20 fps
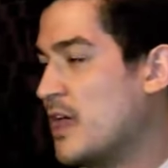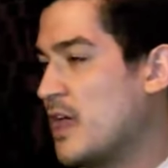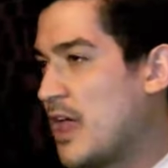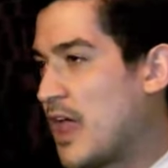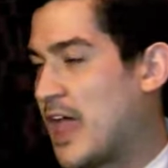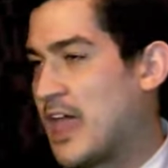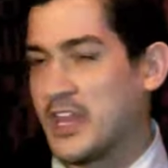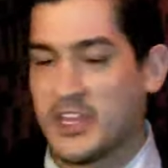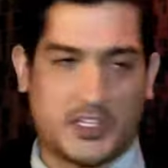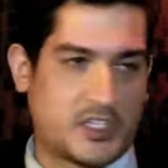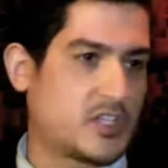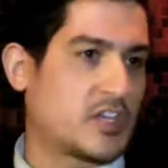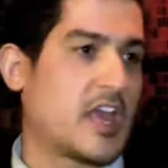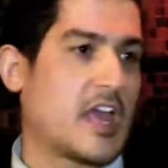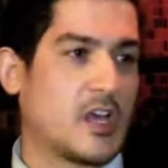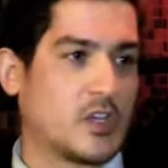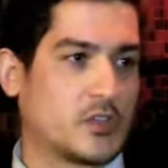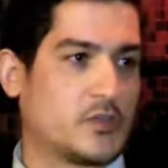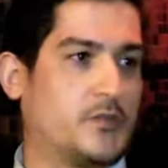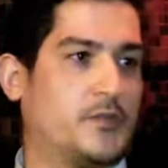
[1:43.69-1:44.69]
And it
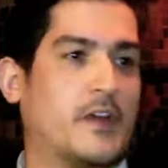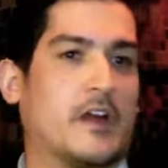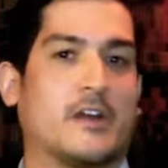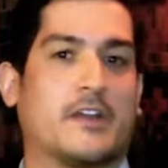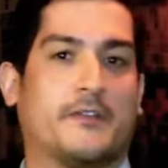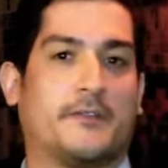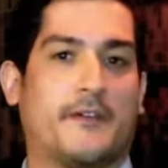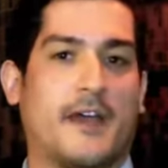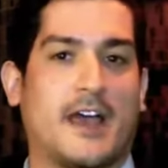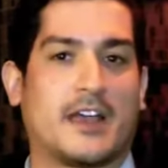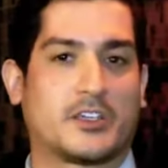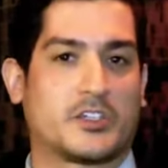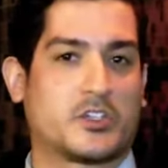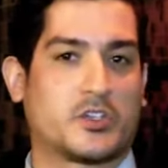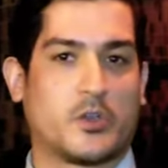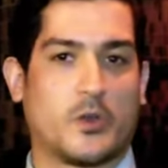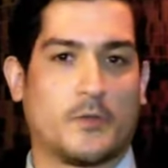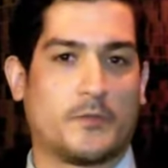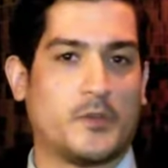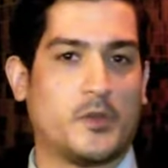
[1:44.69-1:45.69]
scales very fast.
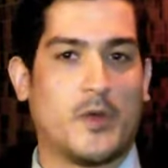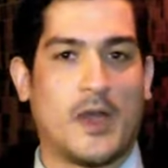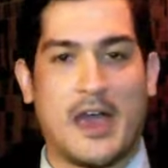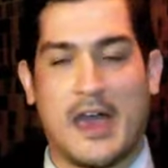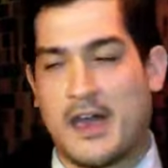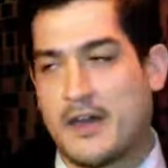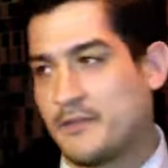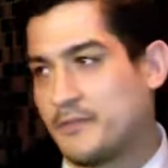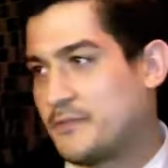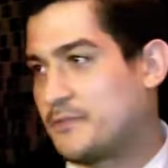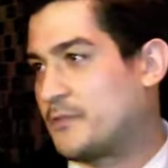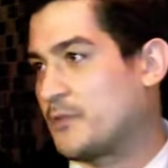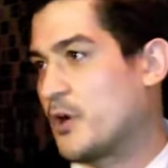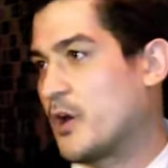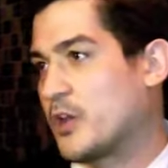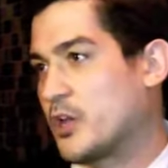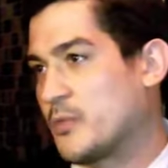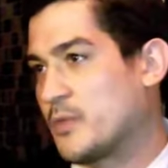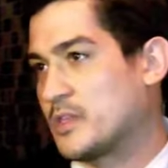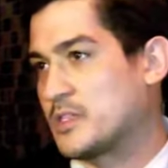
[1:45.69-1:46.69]
So if you have, for
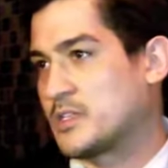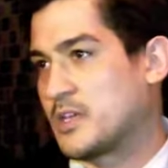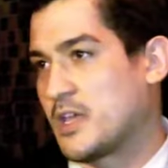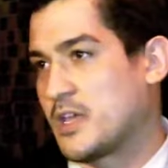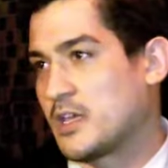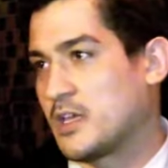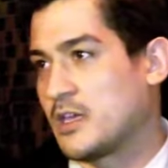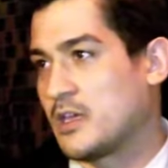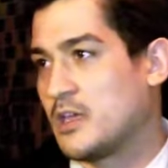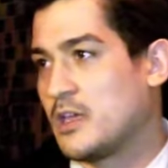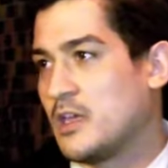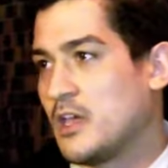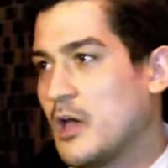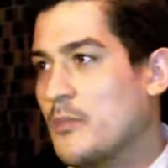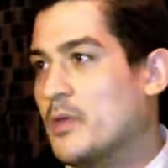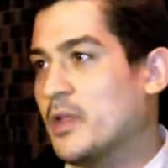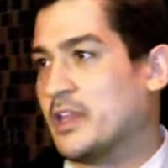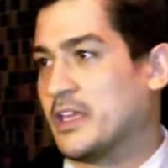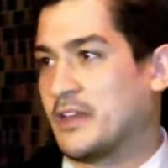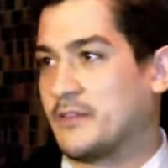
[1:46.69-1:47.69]
argument's sake, 1
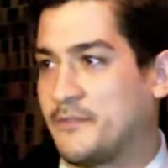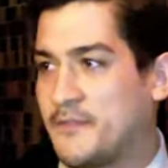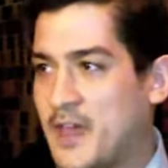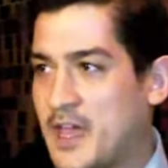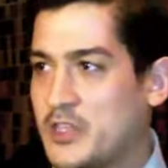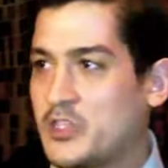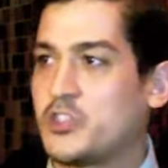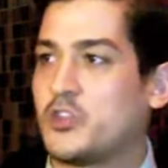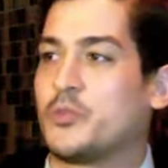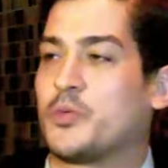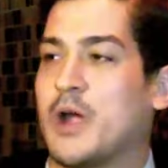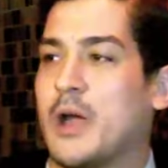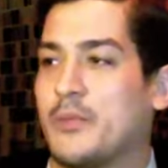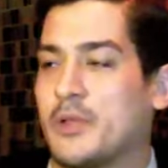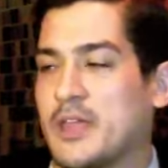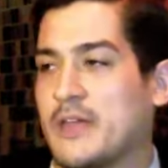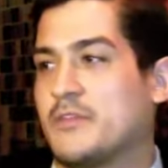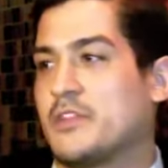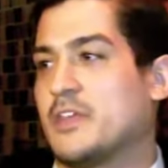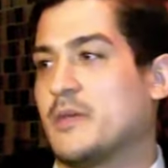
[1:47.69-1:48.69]
million fans, you probably
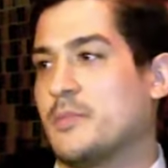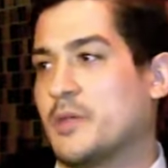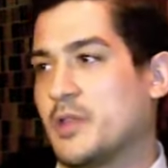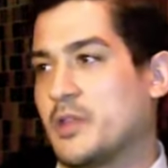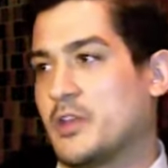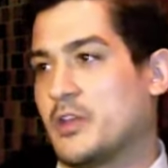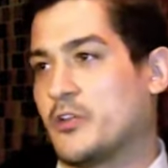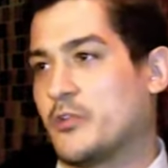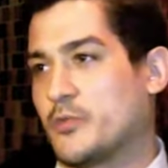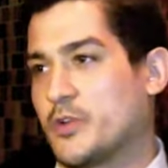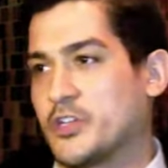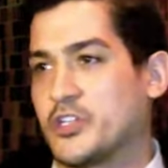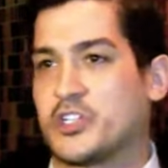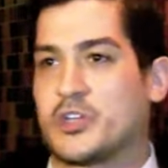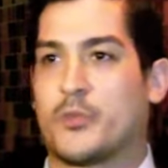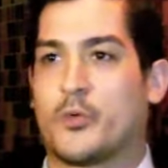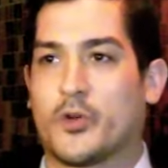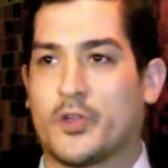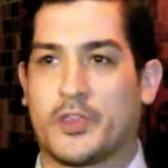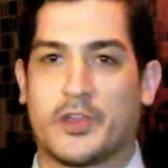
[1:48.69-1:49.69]
have the ability to reach
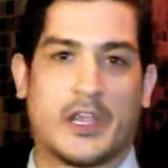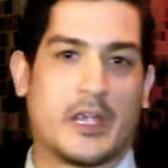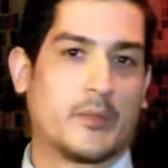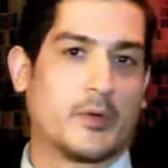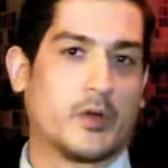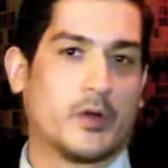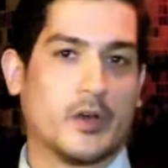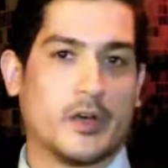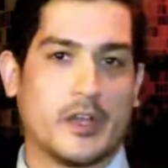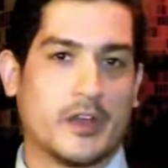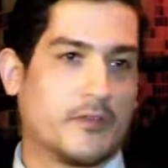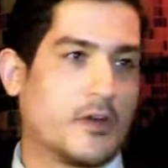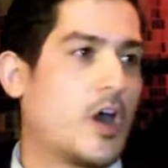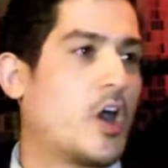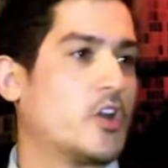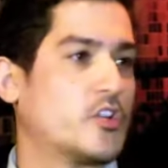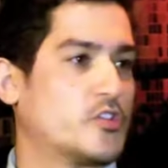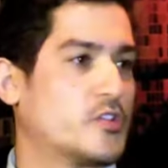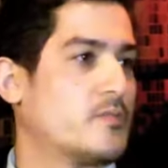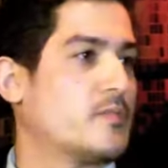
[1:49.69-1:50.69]
somewhere in the neighborhood of
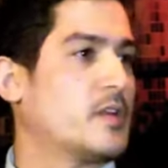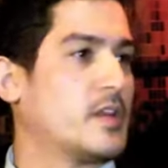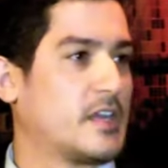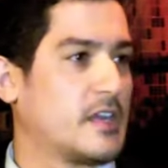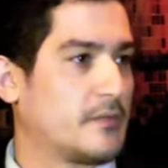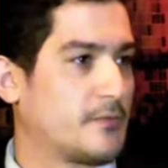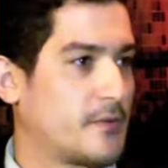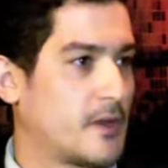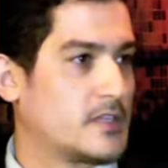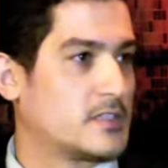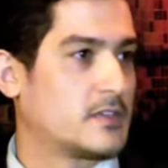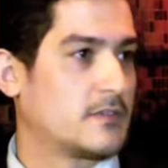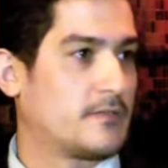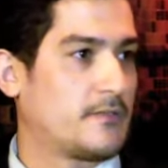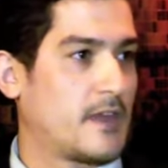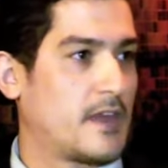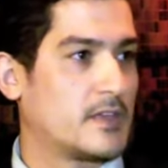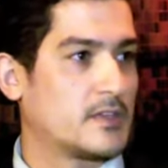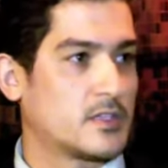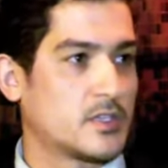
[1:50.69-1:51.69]
100 million friends and
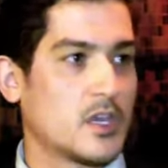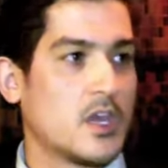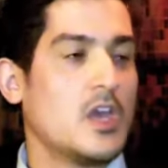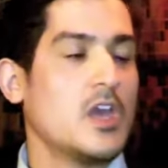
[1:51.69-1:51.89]
fans.